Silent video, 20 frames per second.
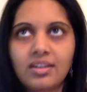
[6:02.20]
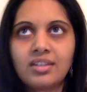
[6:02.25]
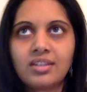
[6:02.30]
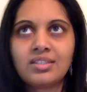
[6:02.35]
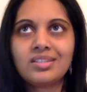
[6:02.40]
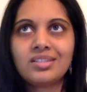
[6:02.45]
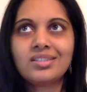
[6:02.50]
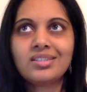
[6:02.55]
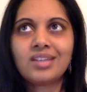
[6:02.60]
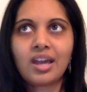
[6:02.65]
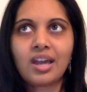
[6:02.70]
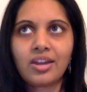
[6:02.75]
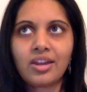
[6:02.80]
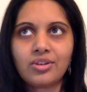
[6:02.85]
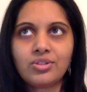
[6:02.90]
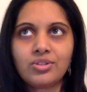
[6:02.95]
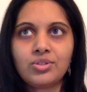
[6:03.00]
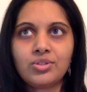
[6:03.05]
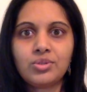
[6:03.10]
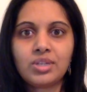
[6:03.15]
a desire
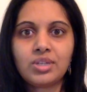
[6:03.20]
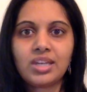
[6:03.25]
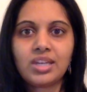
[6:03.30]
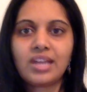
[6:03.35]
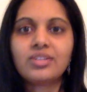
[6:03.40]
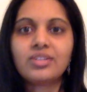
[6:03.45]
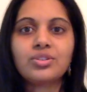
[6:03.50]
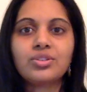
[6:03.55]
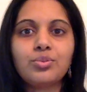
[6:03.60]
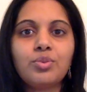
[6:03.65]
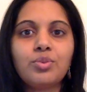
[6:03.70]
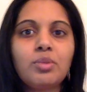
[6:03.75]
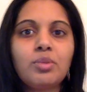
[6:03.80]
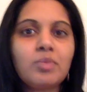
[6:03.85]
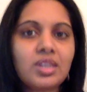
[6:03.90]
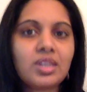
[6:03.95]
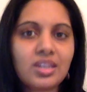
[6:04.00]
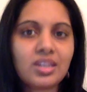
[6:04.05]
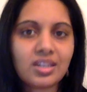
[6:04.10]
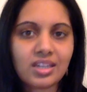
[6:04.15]
to connect to
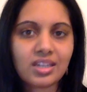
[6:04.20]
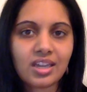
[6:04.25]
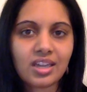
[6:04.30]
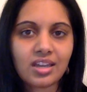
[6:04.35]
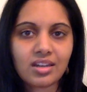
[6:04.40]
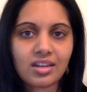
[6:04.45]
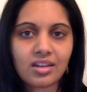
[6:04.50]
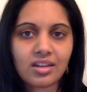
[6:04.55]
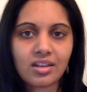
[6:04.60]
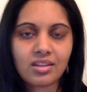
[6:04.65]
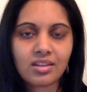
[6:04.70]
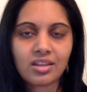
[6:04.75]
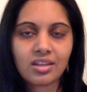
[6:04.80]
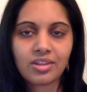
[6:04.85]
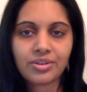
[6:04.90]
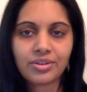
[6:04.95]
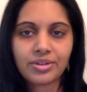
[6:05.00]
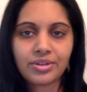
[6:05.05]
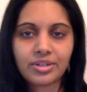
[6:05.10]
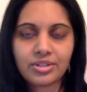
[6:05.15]
women again. The
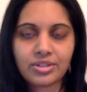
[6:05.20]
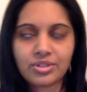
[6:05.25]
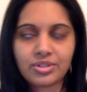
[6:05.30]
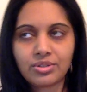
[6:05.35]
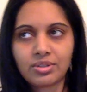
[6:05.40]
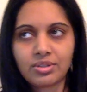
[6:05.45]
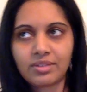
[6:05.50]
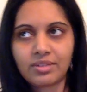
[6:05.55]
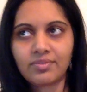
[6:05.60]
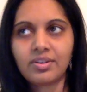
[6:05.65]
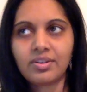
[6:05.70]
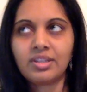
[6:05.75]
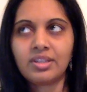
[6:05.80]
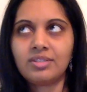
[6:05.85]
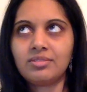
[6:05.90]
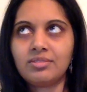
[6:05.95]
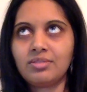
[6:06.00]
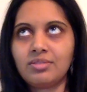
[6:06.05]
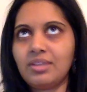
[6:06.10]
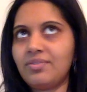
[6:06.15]
other issue that
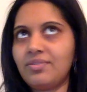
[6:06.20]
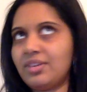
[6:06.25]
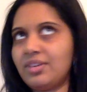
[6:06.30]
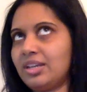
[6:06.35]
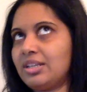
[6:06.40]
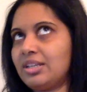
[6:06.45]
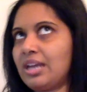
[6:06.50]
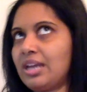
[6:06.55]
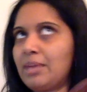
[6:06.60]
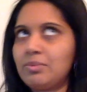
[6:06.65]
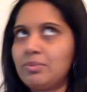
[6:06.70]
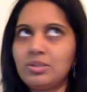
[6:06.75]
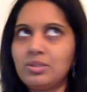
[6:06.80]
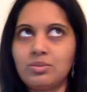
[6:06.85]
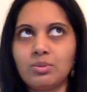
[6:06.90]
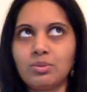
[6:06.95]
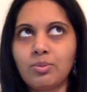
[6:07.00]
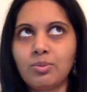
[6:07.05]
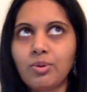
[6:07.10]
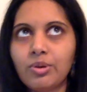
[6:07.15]
they find happens
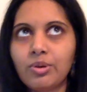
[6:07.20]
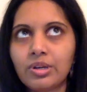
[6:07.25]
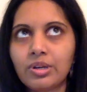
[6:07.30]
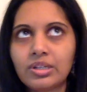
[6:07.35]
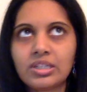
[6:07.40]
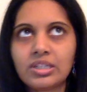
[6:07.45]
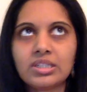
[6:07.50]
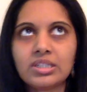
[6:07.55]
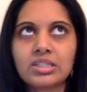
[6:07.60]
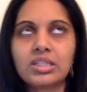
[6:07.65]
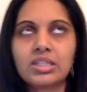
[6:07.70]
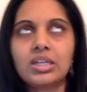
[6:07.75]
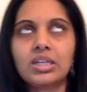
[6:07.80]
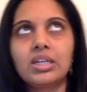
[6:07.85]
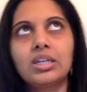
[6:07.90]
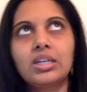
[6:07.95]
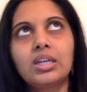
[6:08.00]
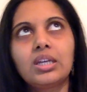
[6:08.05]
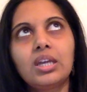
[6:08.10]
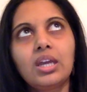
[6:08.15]
with porn is
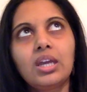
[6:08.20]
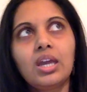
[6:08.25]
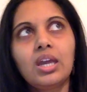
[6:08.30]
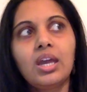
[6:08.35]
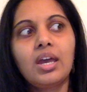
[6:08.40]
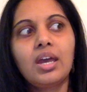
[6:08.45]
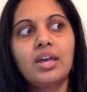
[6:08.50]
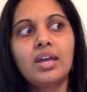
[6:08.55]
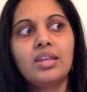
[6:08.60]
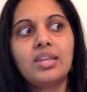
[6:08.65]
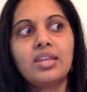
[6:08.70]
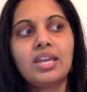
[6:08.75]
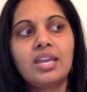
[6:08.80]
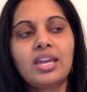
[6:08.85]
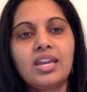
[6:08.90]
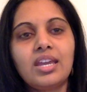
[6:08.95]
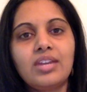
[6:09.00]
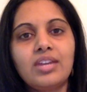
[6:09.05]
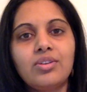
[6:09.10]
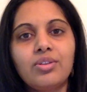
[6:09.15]
that
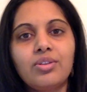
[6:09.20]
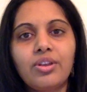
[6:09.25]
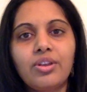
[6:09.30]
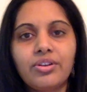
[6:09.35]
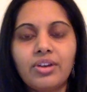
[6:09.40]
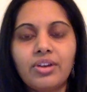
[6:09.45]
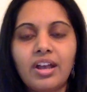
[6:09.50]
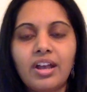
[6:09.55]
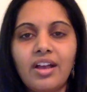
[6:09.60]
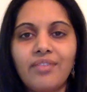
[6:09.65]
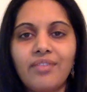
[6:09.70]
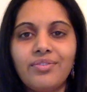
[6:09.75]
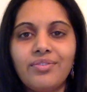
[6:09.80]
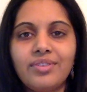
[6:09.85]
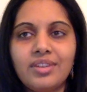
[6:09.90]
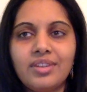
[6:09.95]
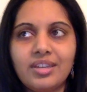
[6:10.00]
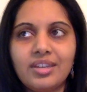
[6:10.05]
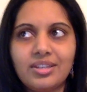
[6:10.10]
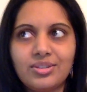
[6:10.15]
they no longer have,
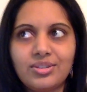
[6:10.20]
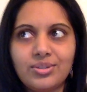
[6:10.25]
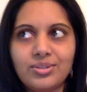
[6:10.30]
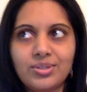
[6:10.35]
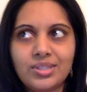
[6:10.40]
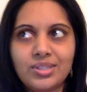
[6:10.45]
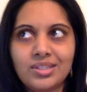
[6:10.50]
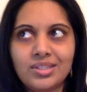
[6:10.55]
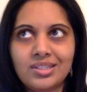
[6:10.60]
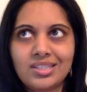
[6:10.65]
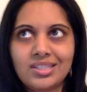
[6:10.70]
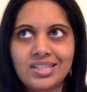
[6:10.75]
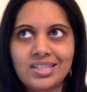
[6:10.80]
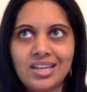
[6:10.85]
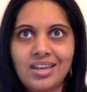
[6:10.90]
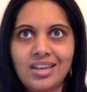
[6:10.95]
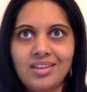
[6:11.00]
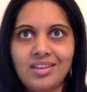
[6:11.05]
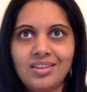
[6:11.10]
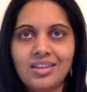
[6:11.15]
as you could
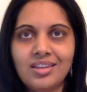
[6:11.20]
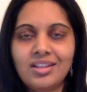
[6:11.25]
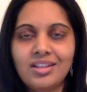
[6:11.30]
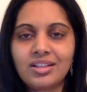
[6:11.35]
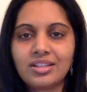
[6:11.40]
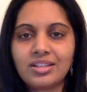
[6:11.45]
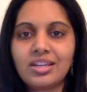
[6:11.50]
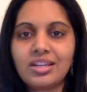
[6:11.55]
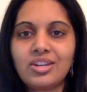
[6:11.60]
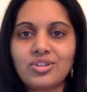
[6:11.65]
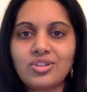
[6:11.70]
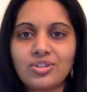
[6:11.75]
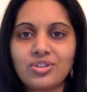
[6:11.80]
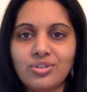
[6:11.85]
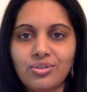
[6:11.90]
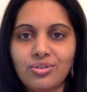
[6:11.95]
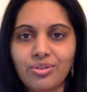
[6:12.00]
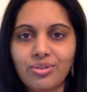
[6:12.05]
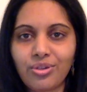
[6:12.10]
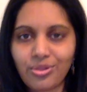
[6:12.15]
say, the inclination
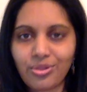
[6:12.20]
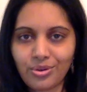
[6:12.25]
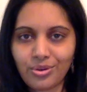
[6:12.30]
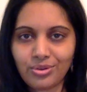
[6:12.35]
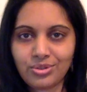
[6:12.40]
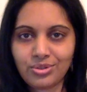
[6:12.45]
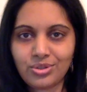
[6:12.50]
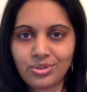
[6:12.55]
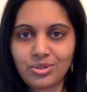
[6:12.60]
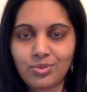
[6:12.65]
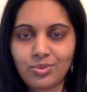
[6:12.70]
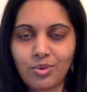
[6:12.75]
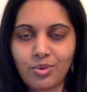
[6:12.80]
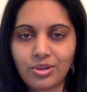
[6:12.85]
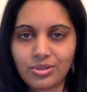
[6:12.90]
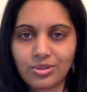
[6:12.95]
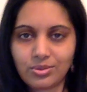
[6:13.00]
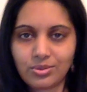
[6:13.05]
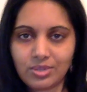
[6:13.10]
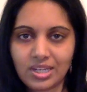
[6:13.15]
or the thirst to
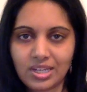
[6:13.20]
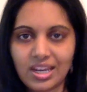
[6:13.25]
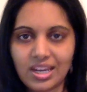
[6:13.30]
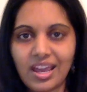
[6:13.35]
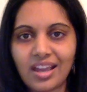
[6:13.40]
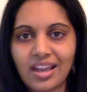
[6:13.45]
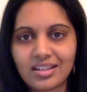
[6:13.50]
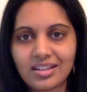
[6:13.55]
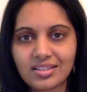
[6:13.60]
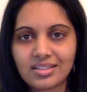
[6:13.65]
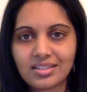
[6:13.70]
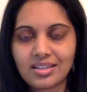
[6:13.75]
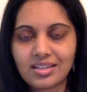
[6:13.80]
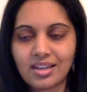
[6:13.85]
want to connect,